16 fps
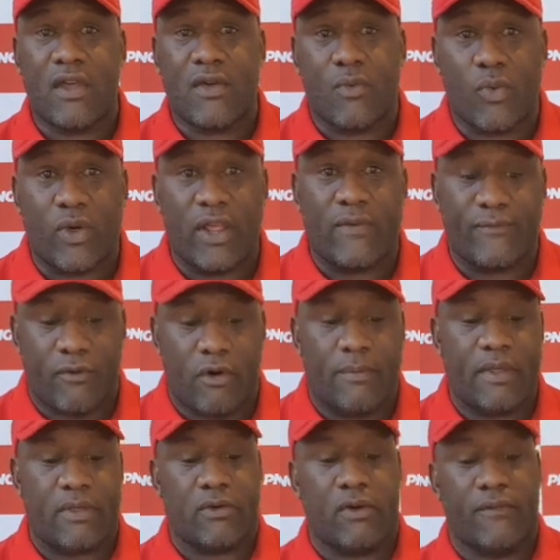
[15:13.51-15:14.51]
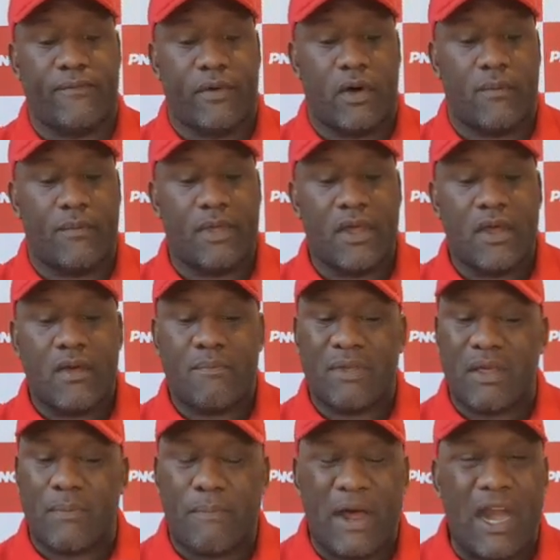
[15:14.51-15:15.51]
Winning form is good form, but
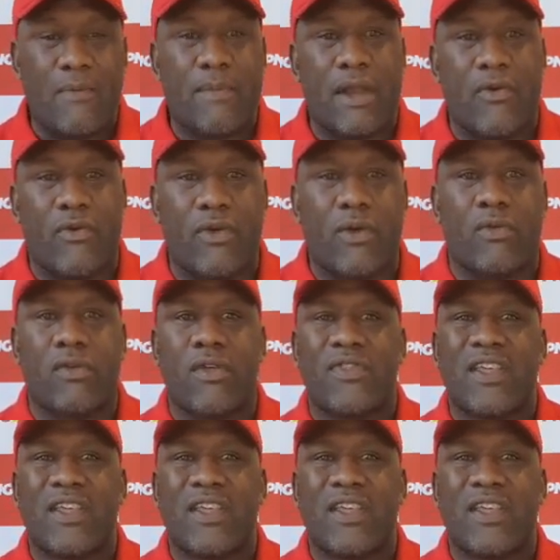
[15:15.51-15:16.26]
the Parramatta Eels,